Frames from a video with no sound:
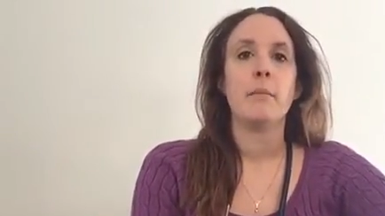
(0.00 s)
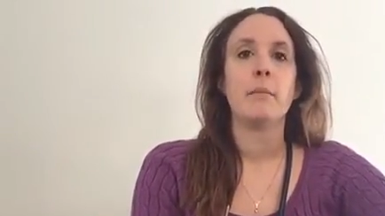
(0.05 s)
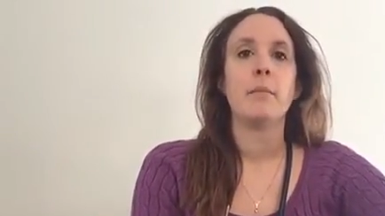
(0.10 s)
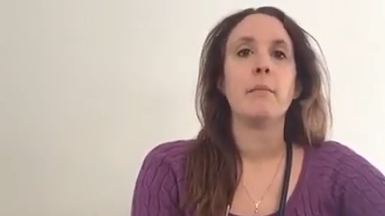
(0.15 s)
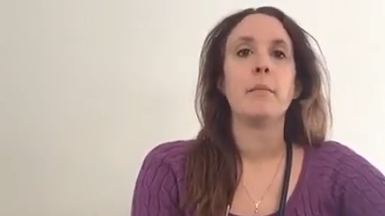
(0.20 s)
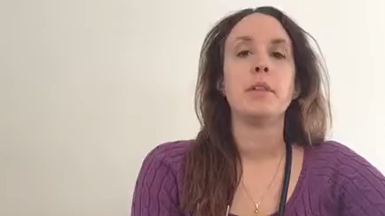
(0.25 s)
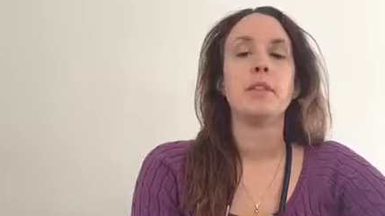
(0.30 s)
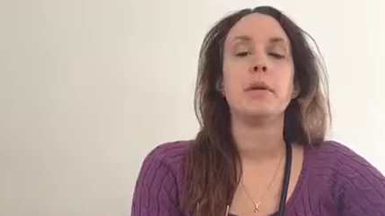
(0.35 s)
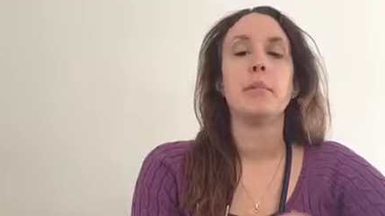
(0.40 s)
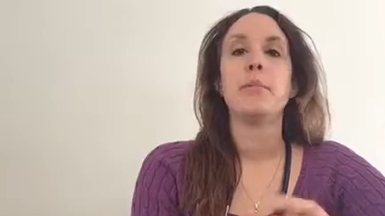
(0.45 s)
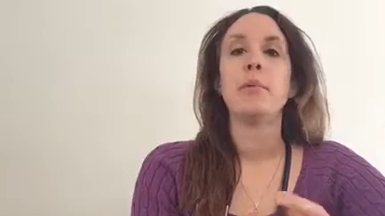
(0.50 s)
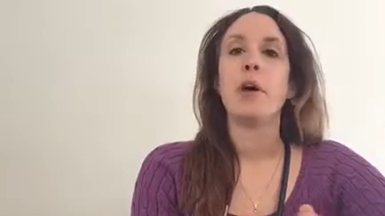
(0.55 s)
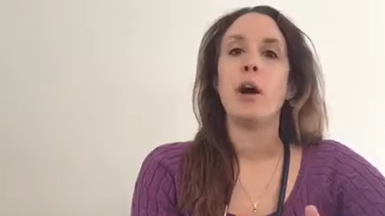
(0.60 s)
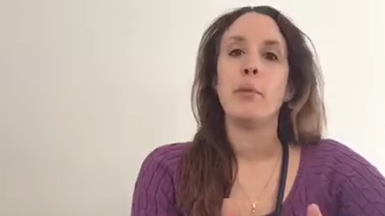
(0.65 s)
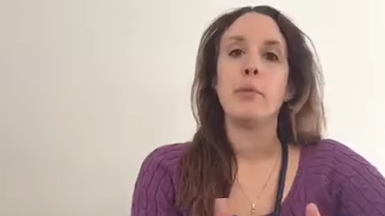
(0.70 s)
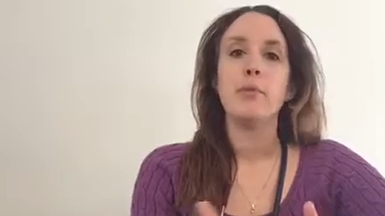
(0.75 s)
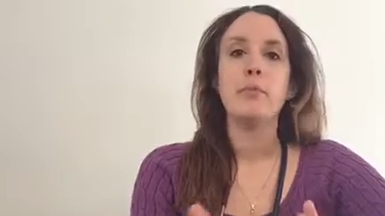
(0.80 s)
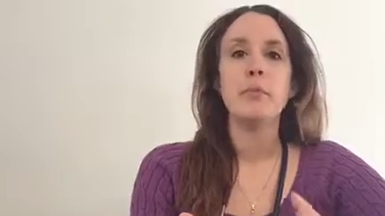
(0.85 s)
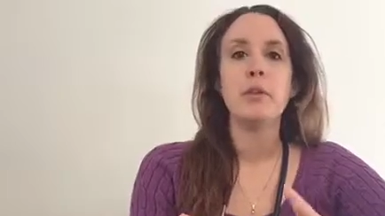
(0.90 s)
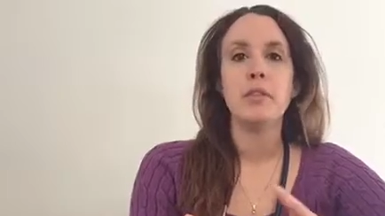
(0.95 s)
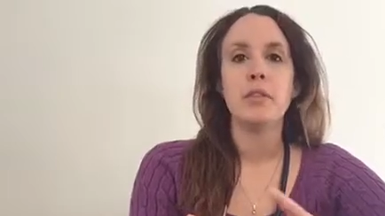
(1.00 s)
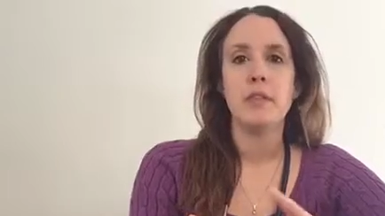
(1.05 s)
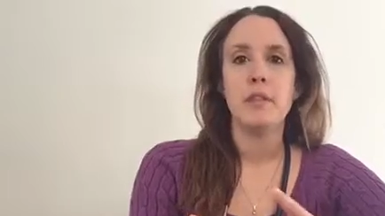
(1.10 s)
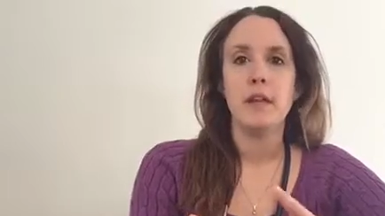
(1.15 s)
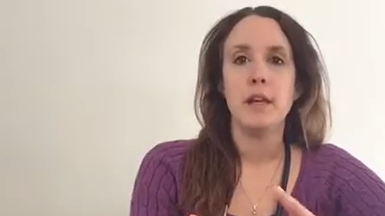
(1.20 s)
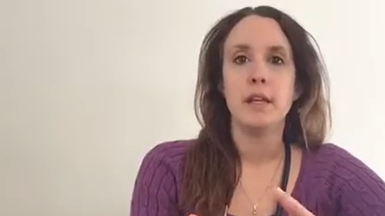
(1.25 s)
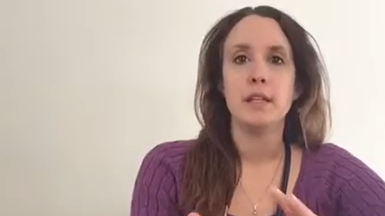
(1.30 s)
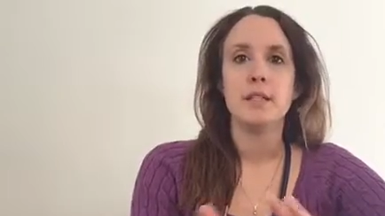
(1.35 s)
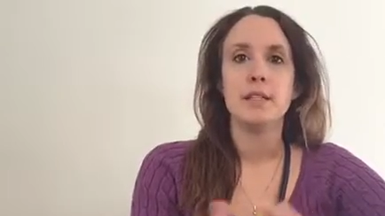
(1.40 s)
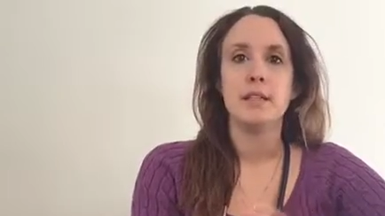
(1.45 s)
But the problem with
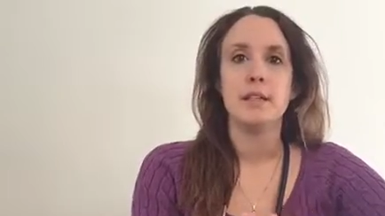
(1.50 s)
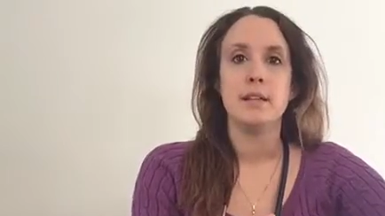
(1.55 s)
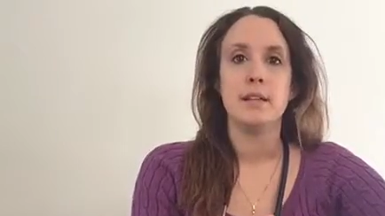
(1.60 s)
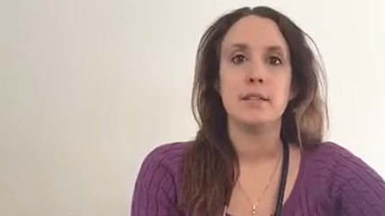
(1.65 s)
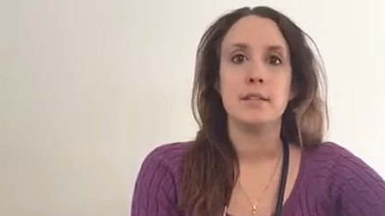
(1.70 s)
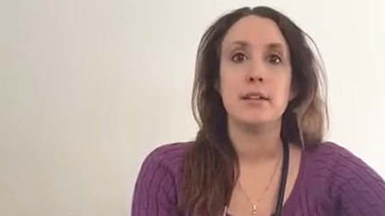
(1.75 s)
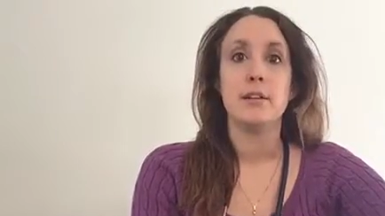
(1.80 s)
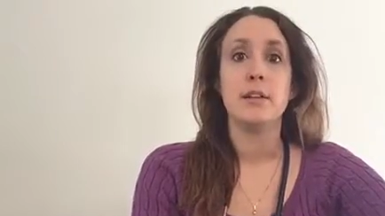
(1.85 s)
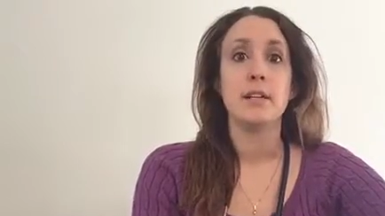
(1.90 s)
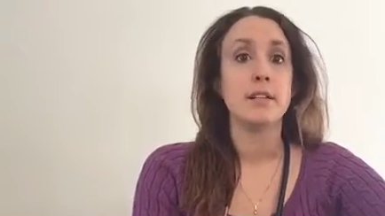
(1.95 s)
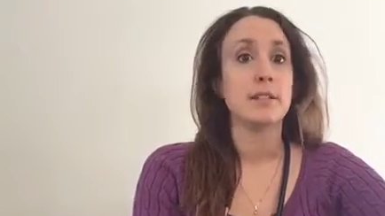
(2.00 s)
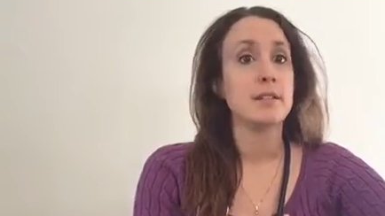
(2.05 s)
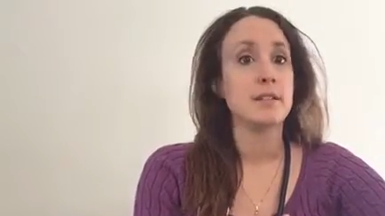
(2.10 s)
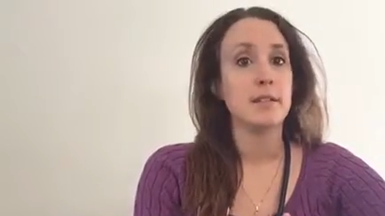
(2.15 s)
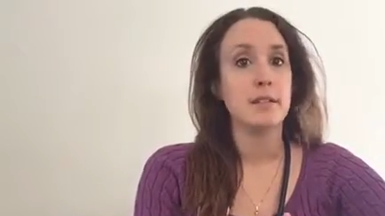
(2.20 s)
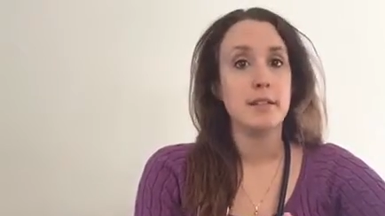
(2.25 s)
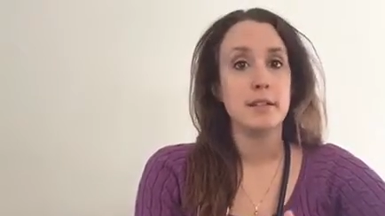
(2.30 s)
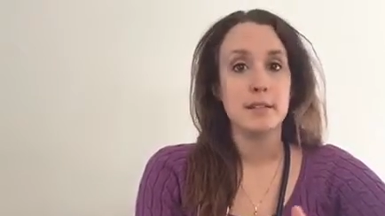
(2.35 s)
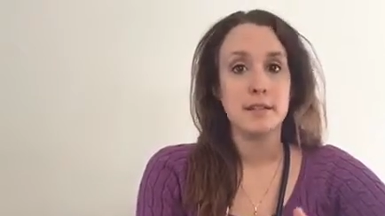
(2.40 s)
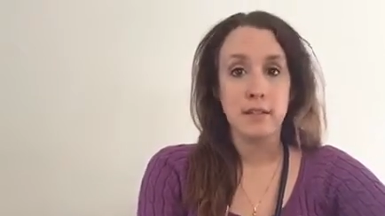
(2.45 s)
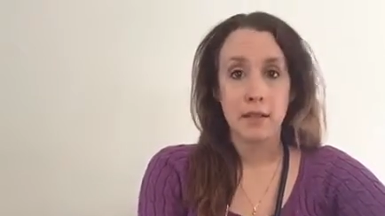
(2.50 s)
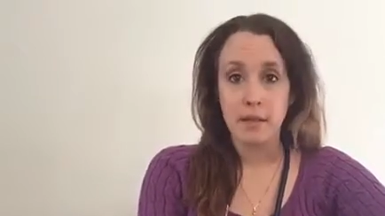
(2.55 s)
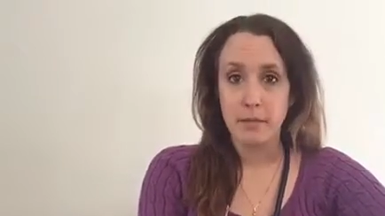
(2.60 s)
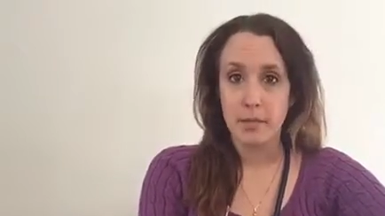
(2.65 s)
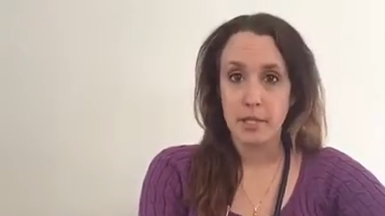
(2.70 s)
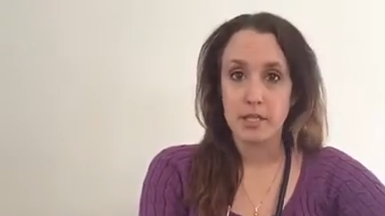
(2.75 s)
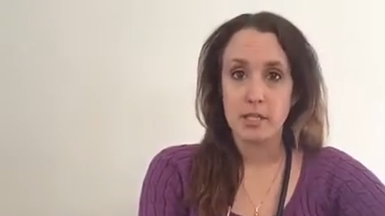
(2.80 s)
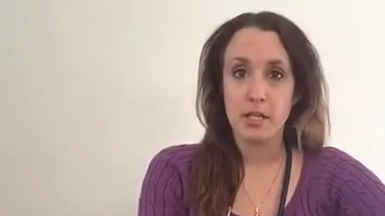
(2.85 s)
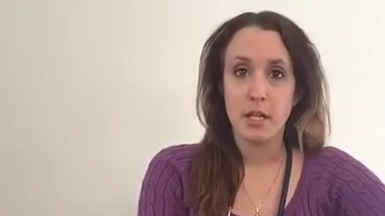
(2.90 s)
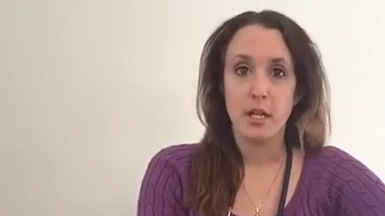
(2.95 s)
this is there is still a
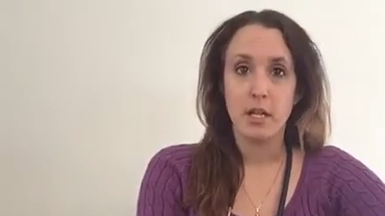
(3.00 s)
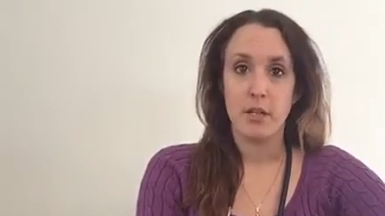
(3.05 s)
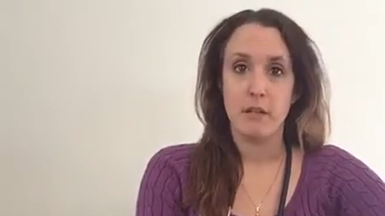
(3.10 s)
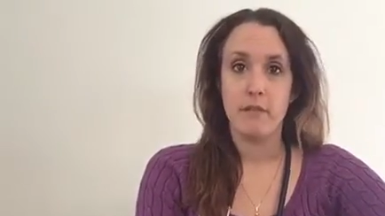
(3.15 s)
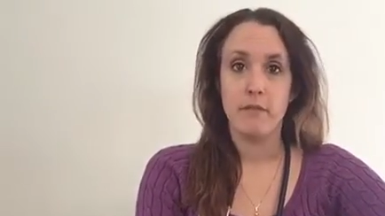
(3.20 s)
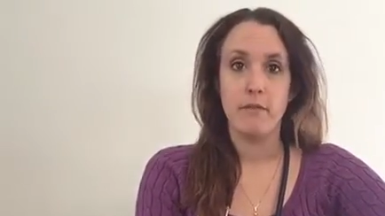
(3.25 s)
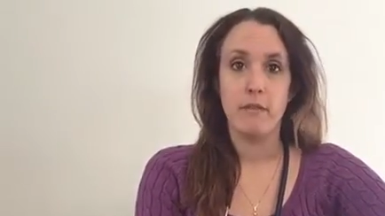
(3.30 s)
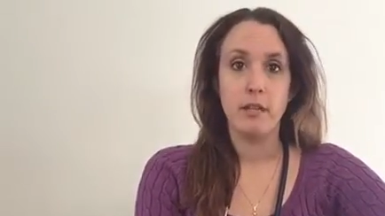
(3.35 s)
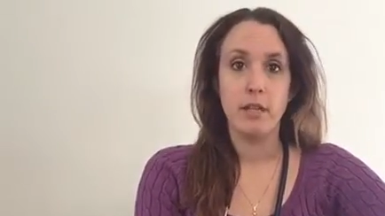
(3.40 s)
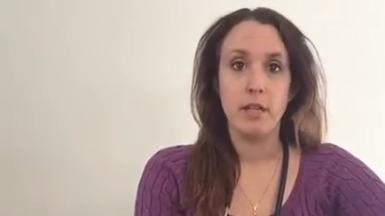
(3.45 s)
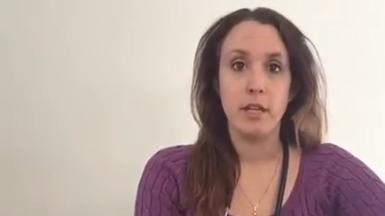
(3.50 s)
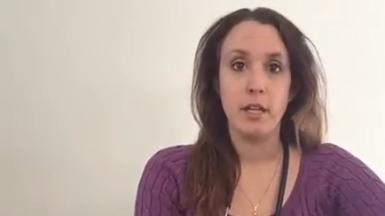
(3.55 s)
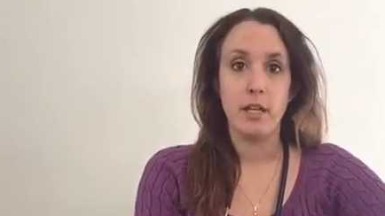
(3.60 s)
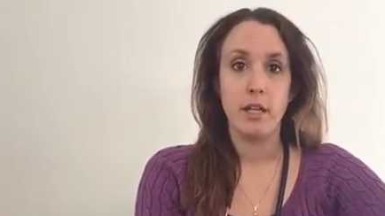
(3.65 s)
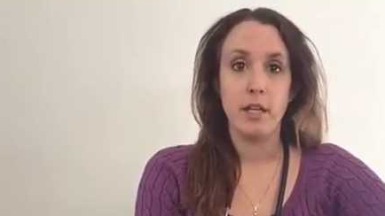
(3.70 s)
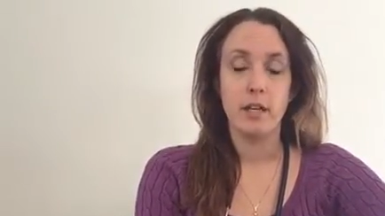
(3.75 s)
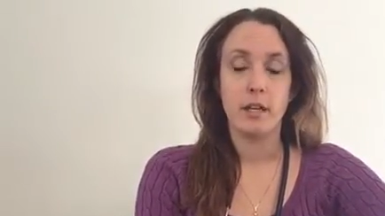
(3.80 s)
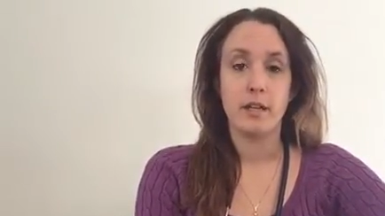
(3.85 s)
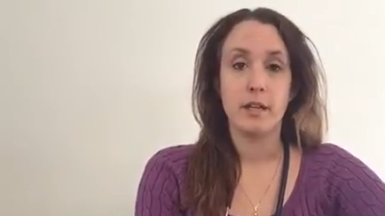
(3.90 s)
segment of the